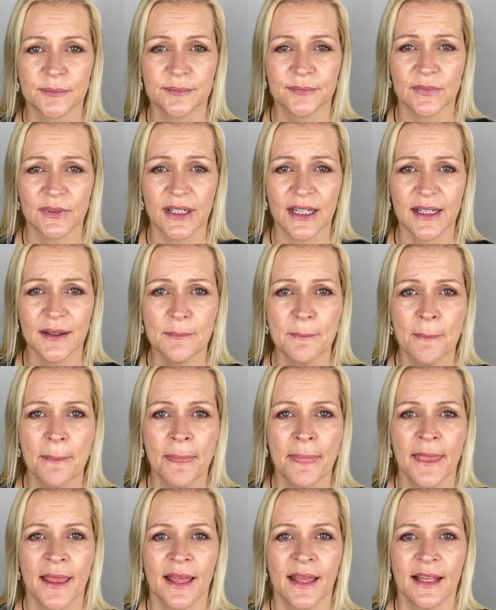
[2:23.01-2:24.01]
okay?
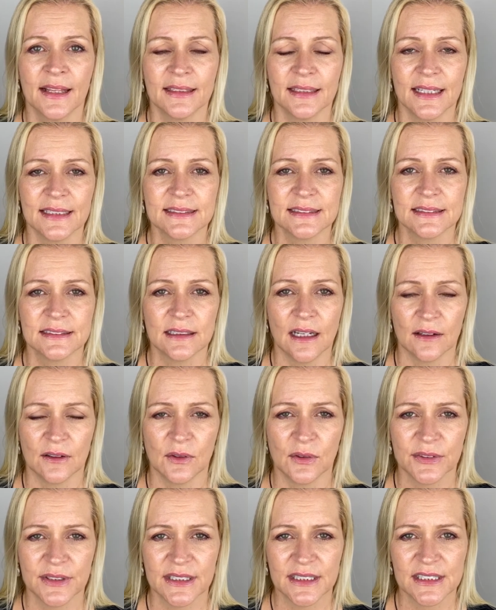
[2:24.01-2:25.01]
That's a
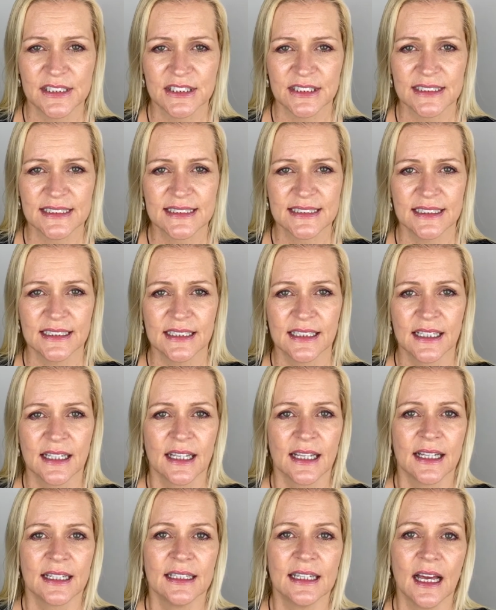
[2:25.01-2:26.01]
contingency.
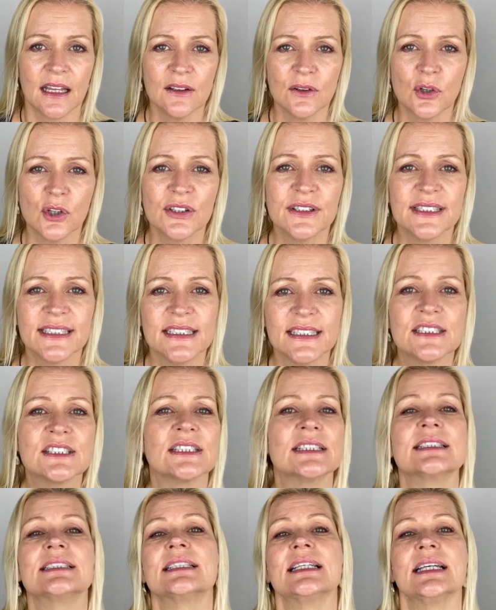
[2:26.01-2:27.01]
The other
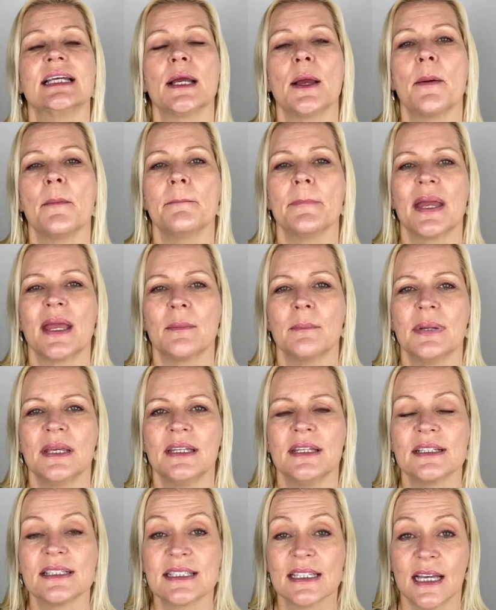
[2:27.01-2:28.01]
contingency may be
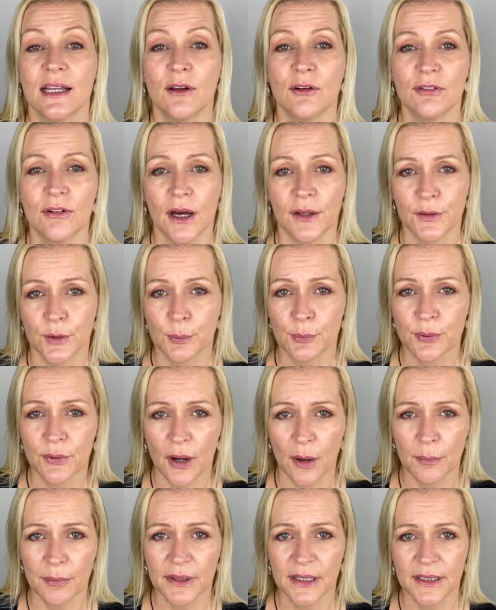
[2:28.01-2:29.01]
the sale of other
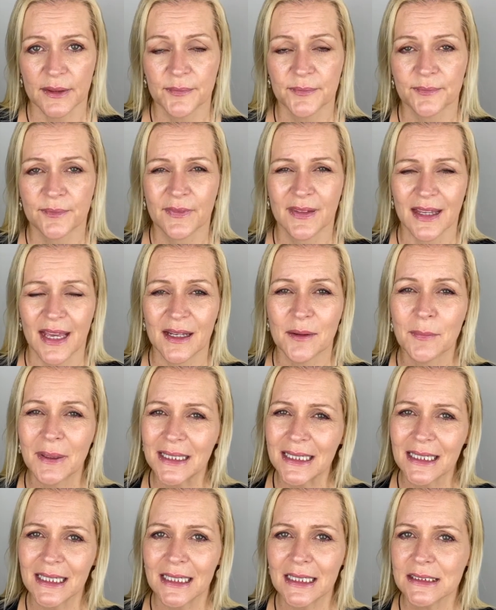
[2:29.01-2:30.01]
property. And many
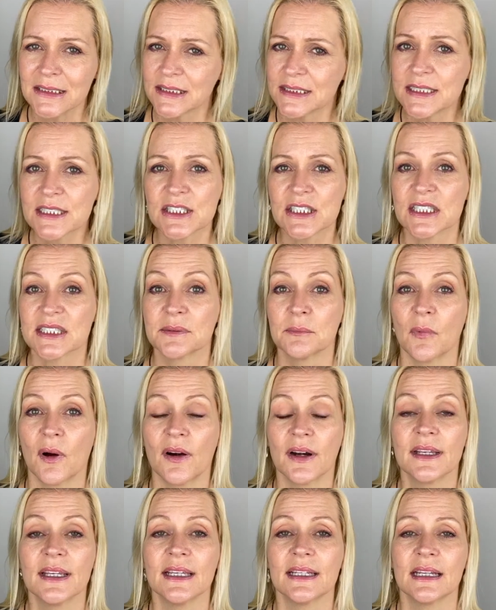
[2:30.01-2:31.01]
agents just
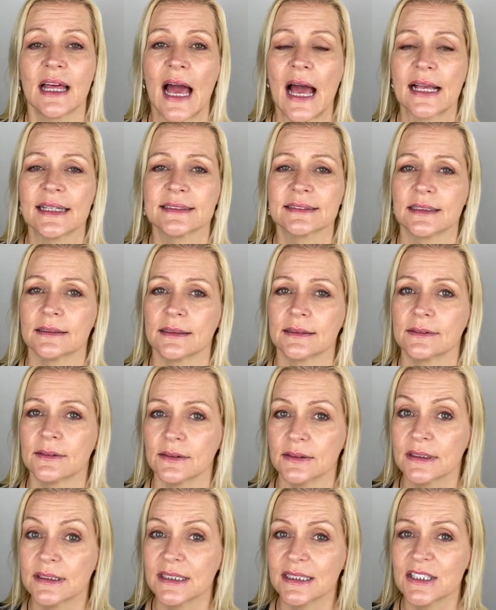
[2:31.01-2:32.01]
mark it as a
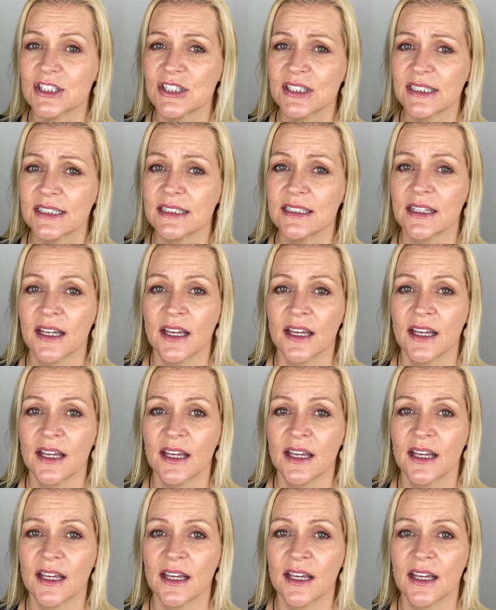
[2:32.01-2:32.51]
contingent